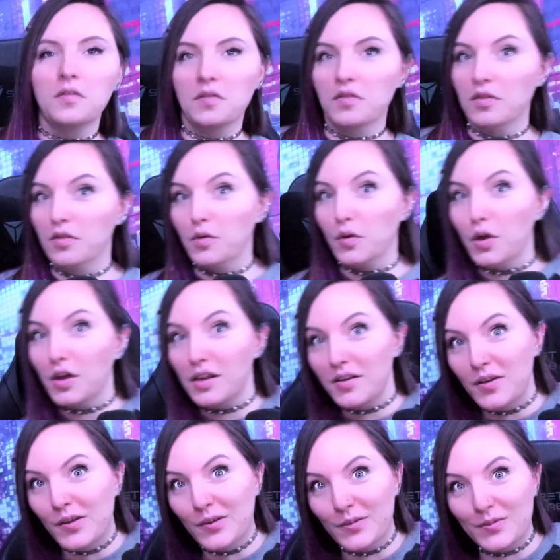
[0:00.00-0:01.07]
The good
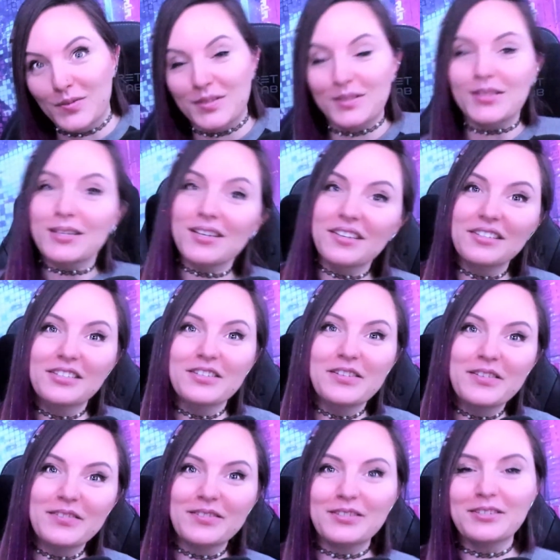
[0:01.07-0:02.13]
news, the good
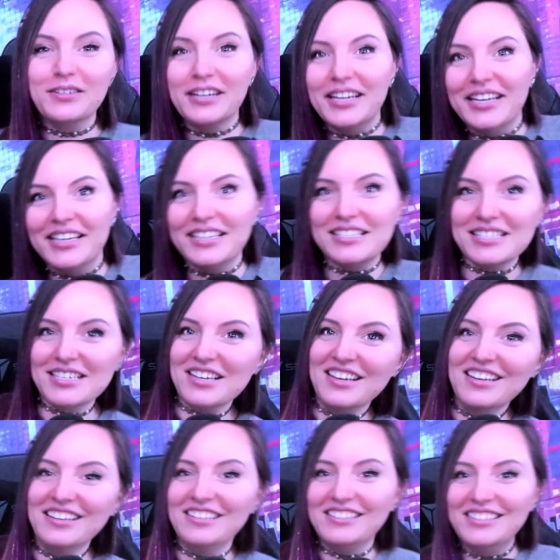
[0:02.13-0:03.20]
news, there is
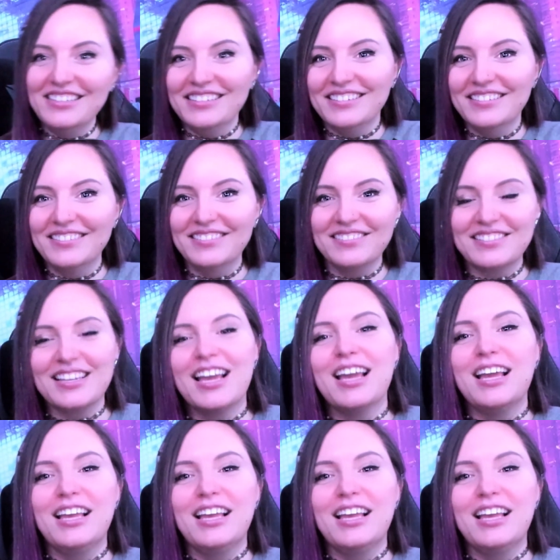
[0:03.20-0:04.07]
good news.